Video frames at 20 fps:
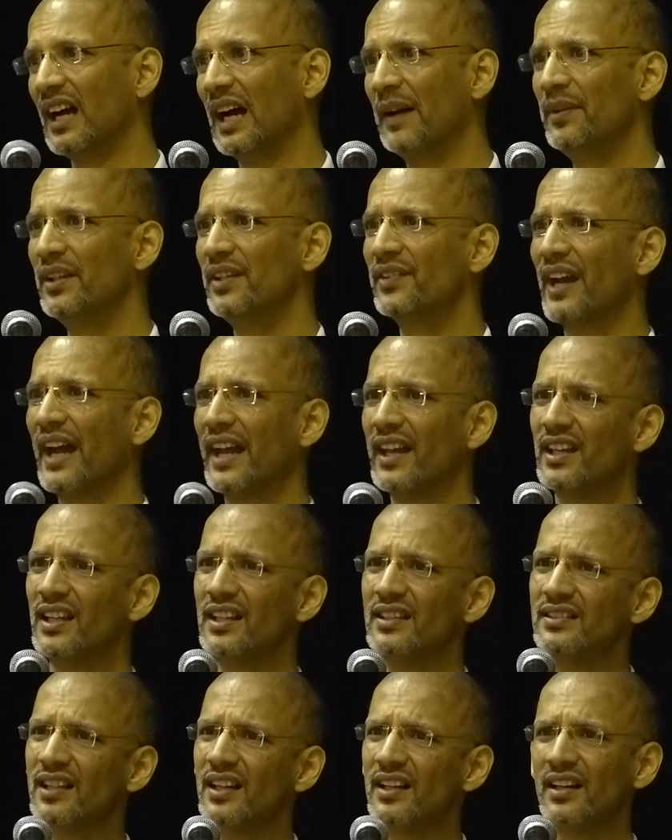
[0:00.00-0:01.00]
I mean,
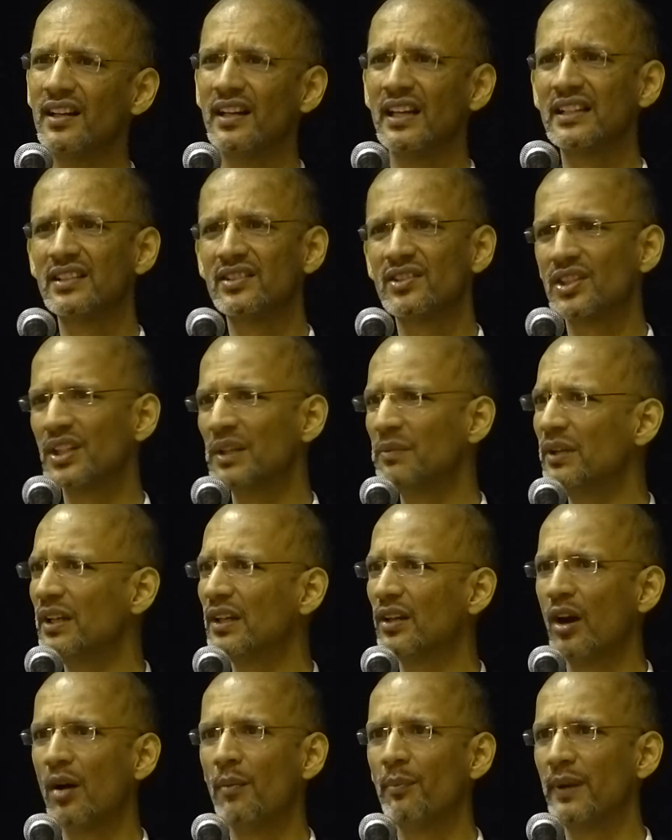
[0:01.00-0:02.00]
rankings are an
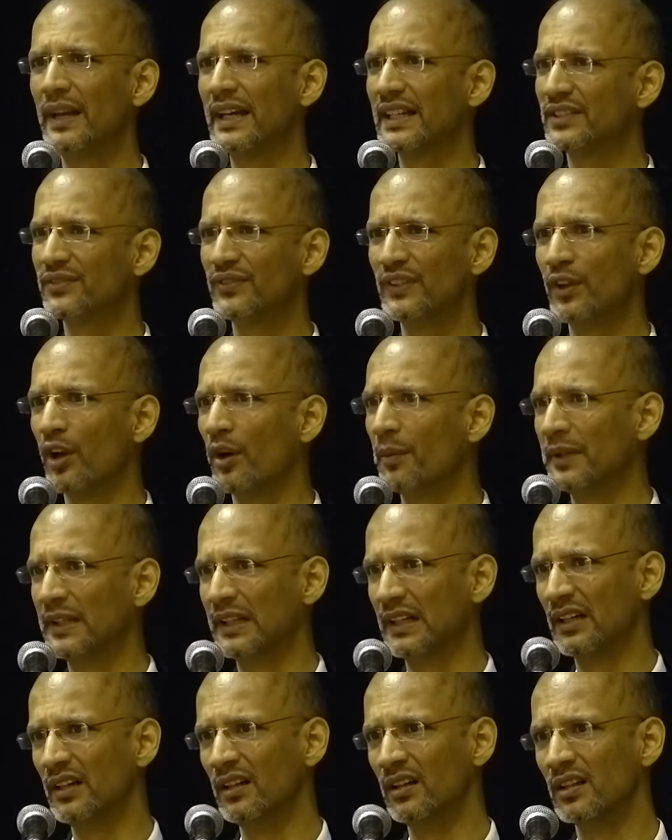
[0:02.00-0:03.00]
extremely complex
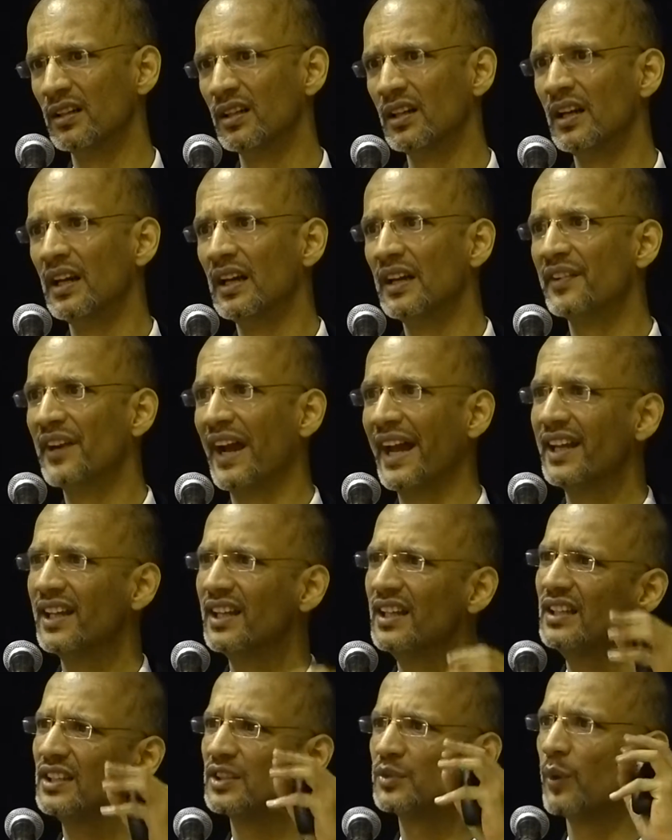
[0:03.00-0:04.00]
phenomenon.
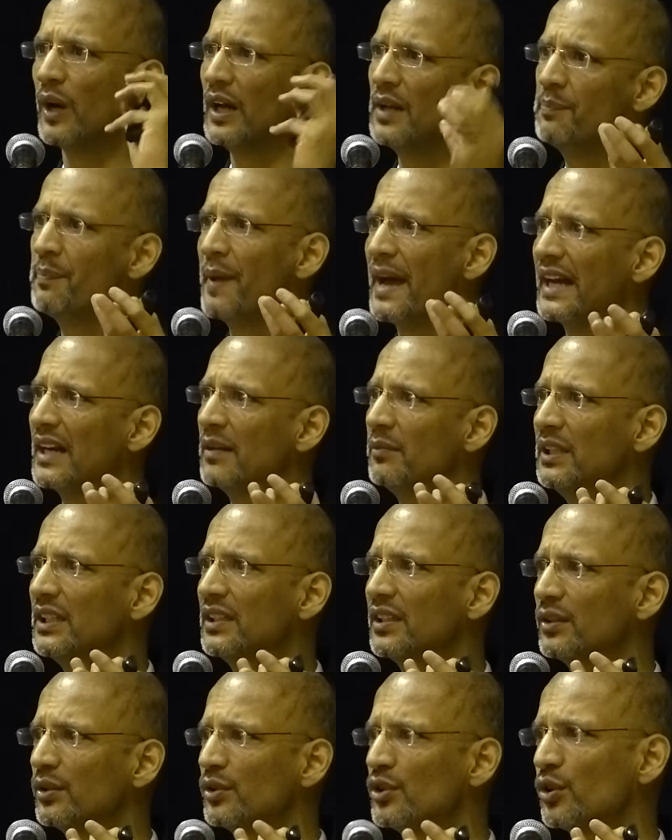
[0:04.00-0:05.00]
Ranking is one
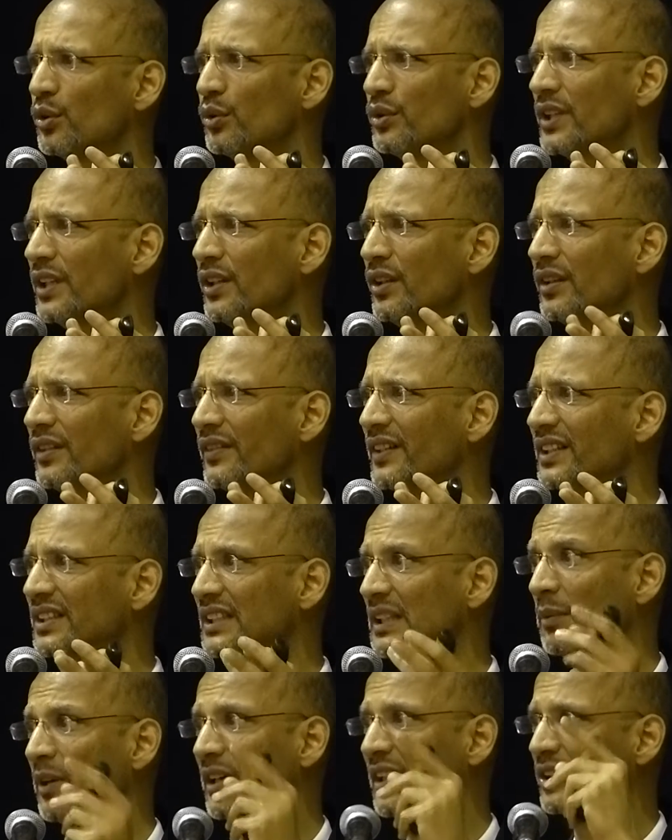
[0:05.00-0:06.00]
parameter to choose a
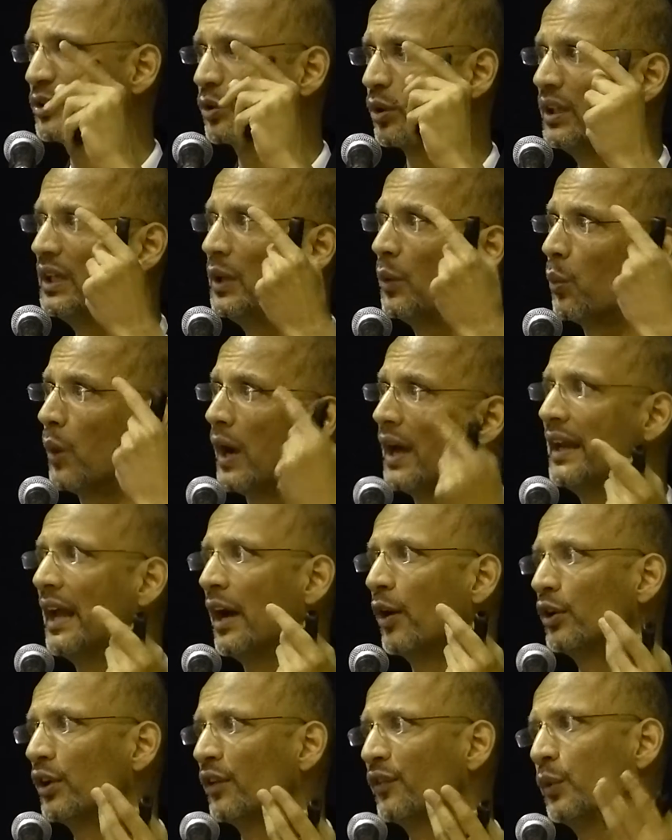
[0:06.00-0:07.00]
university, but it's only 1
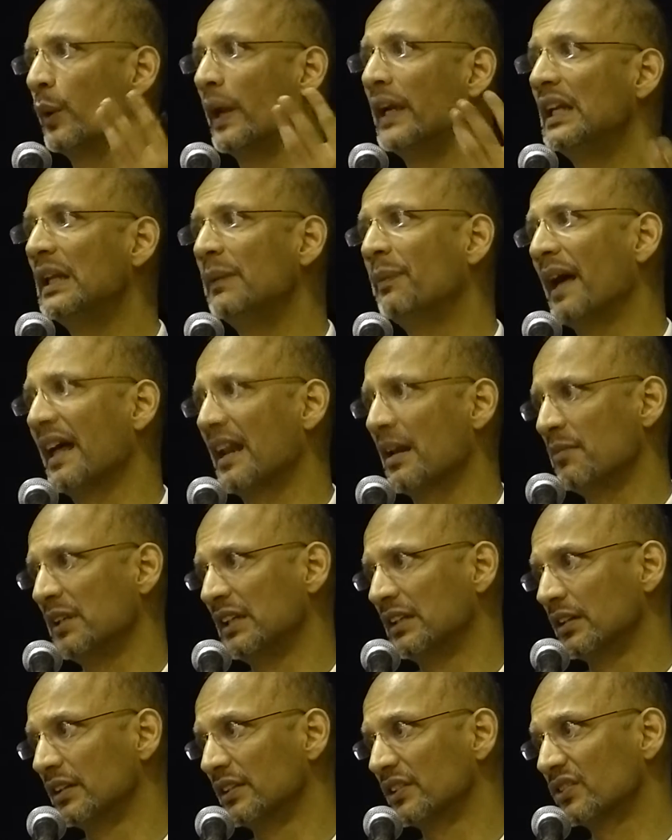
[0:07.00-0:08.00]
out of 20
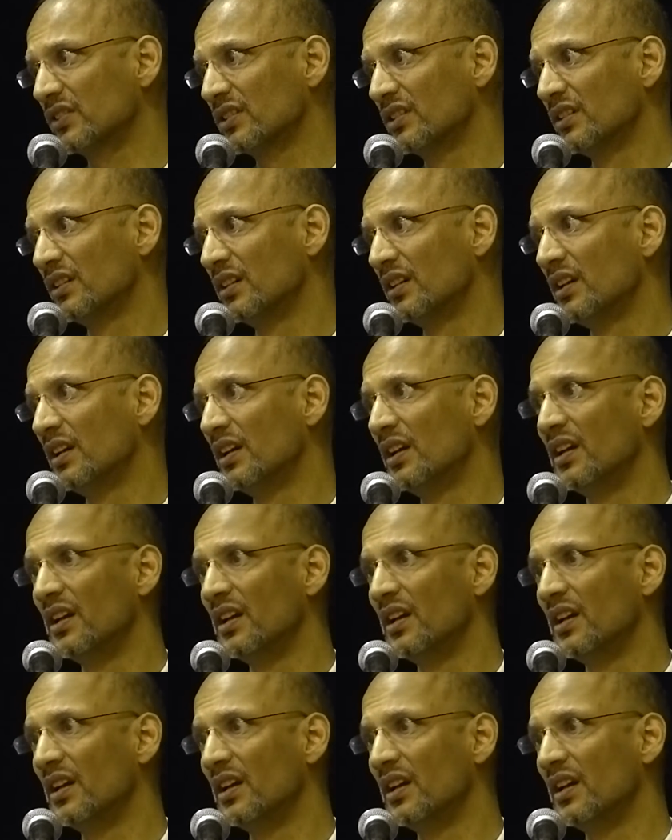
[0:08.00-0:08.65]
parameters.